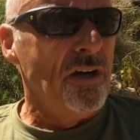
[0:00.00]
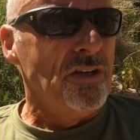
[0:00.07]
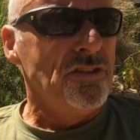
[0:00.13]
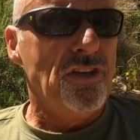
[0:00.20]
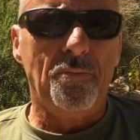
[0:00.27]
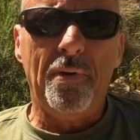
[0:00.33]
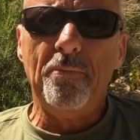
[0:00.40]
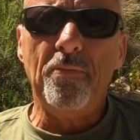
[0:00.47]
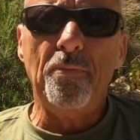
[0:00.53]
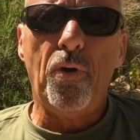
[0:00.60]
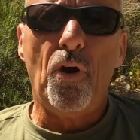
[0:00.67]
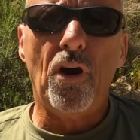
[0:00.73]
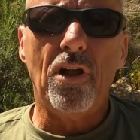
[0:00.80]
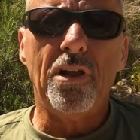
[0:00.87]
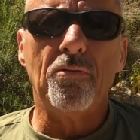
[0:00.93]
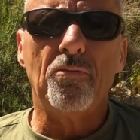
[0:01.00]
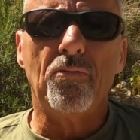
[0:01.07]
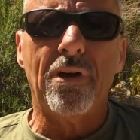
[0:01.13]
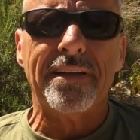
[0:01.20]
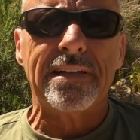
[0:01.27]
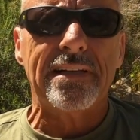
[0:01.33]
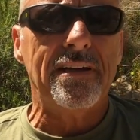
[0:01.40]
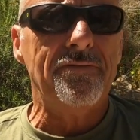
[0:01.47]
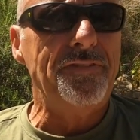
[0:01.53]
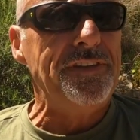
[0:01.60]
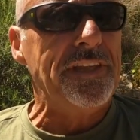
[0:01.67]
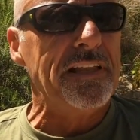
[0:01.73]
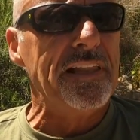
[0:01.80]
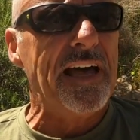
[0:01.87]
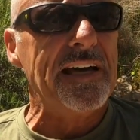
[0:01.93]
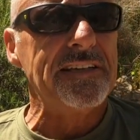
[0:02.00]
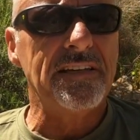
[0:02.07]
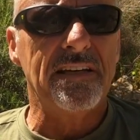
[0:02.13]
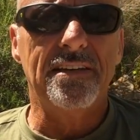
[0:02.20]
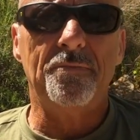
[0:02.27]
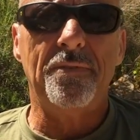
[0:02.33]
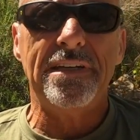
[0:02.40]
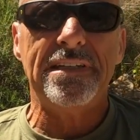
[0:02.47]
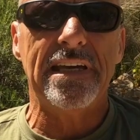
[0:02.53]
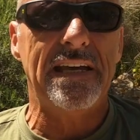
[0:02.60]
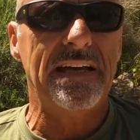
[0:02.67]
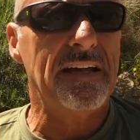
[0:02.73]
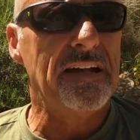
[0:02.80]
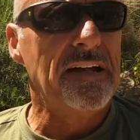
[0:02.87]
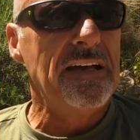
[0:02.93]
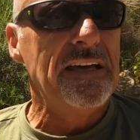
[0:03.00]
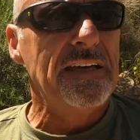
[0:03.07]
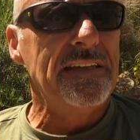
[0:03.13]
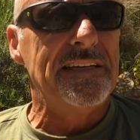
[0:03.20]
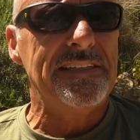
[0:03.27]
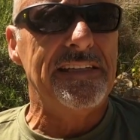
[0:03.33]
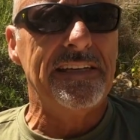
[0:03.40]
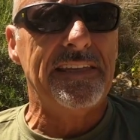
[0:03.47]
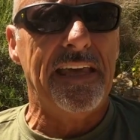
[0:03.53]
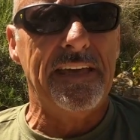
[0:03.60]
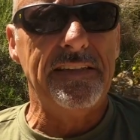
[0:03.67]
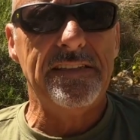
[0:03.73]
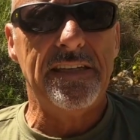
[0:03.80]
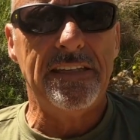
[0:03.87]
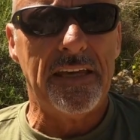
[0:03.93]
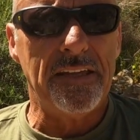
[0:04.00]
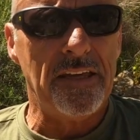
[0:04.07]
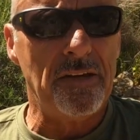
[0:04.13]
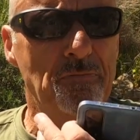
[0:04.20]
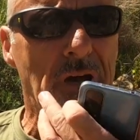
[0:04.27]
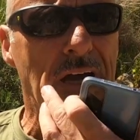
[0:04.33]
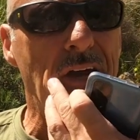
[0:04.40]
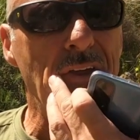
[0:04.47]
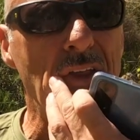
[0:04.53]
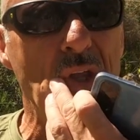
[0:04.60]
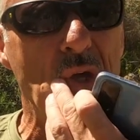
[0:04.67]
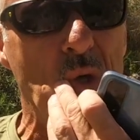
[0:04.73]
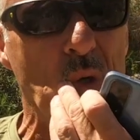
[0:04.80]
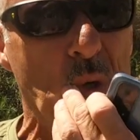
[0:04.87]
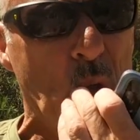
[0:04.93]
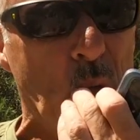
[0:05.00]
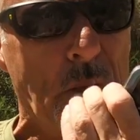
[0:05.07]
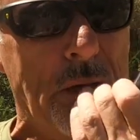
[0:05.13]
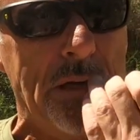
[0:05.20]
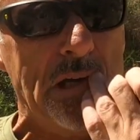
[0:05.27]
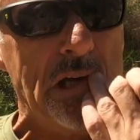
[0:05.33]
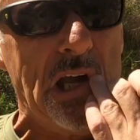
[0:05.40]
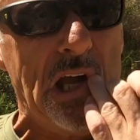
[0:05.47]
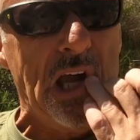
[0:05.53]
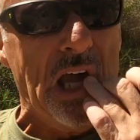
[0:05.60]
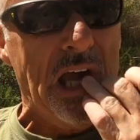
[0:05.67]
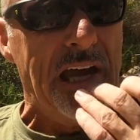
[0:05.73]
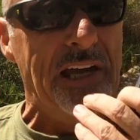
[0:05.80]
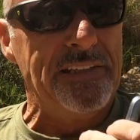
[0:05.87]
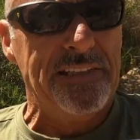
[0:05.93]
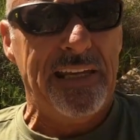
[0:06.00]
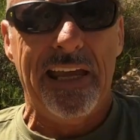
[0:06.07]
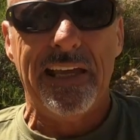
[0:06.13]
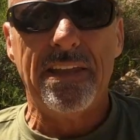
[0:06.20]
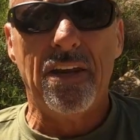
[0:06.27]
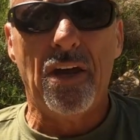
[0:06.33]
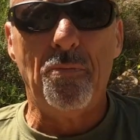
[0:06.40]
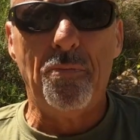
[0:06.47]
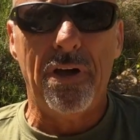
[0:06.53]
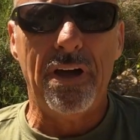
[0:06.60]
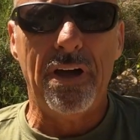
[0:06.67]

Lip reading: Do you remember Paula Radcliffe in the last Olympics that she did? She did a marathon and she ended up,